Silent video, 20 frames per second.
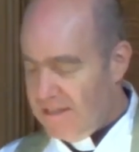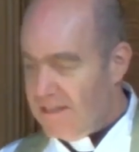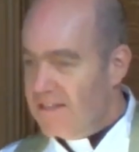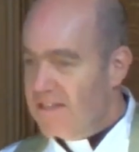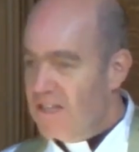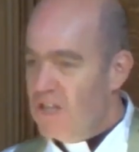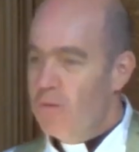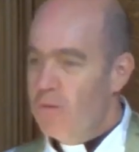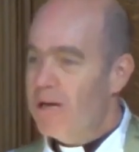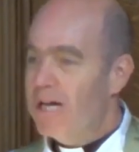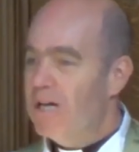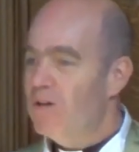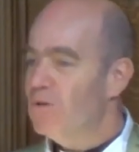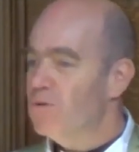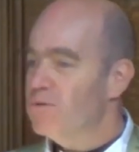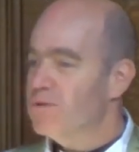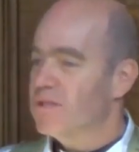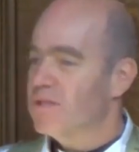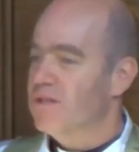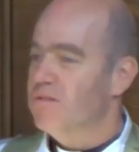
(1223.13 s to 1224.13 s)
You may
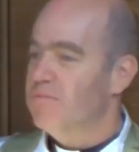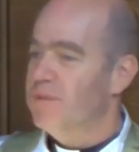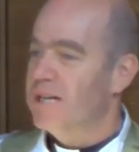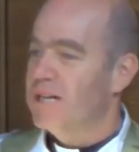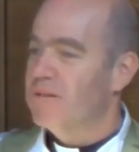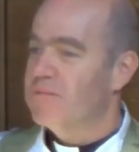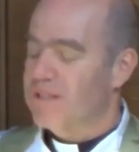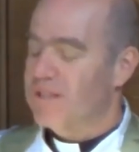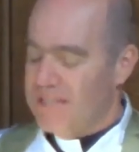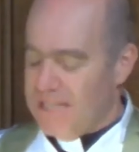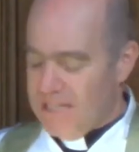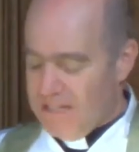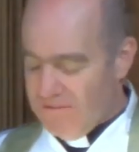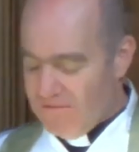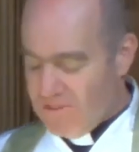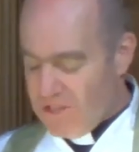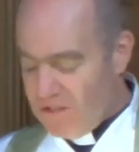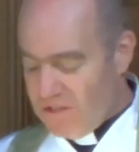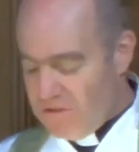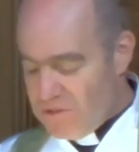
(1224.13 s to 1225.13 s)
also be able to think
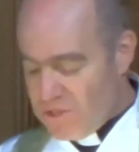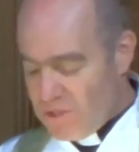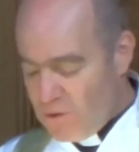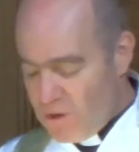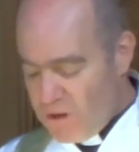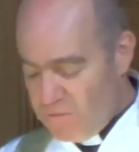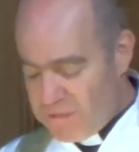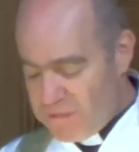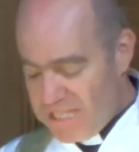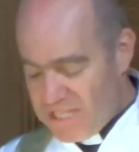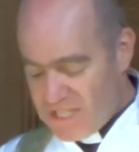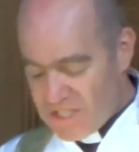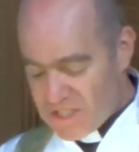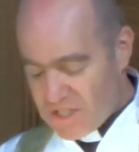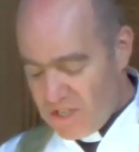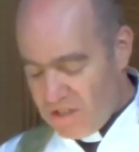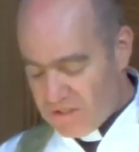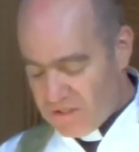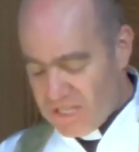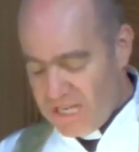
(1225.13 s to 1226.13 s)
of those who have been
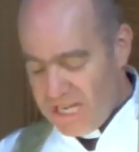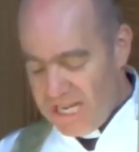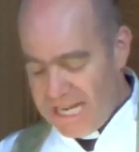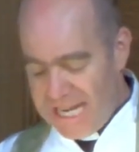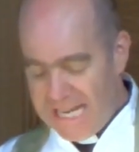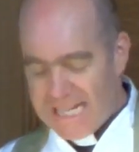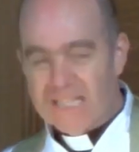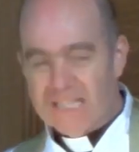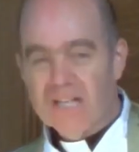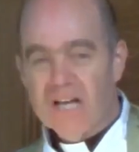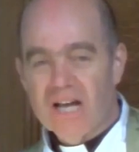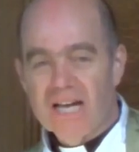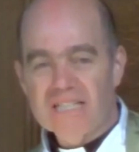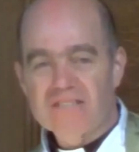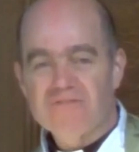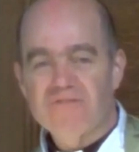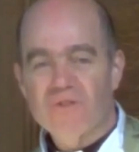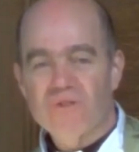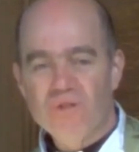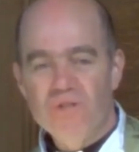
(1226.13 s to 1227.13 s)
salt and light
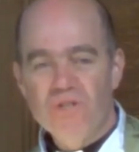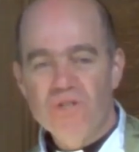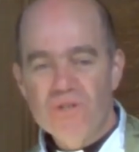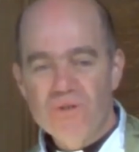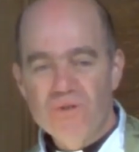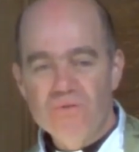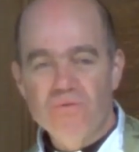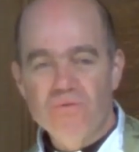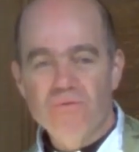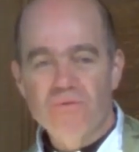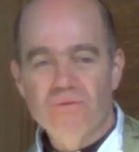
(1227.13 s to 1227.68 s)
for you.